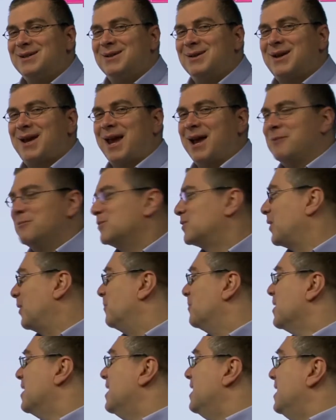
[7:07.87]
Okay,
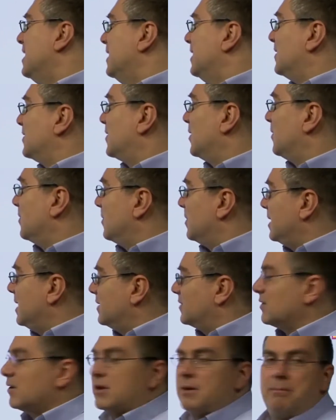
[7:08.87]
so
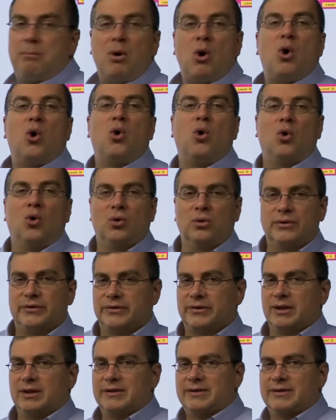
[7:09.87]
these are the poles,